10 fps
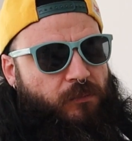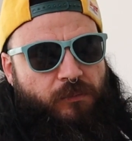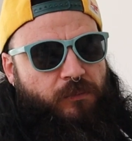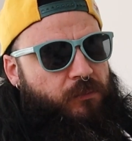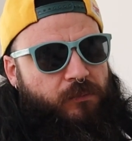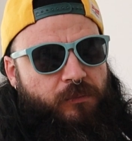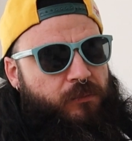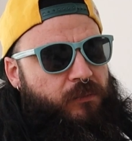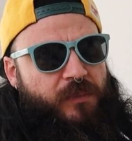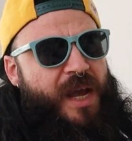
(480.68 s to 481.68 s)
my channel.
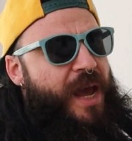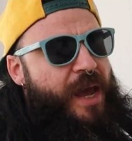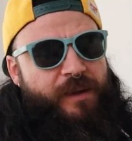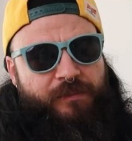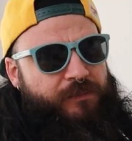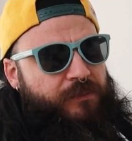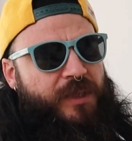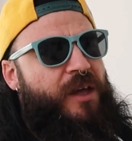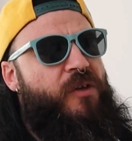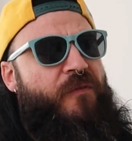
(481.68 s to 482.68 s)
Yeah,
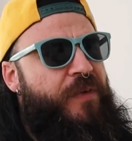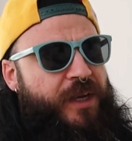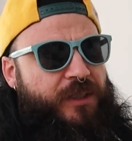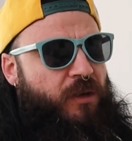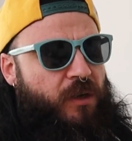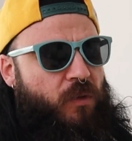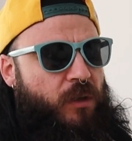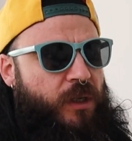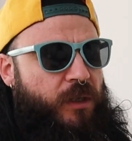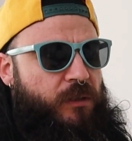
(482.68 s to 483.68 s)
I don't think it's gonna work.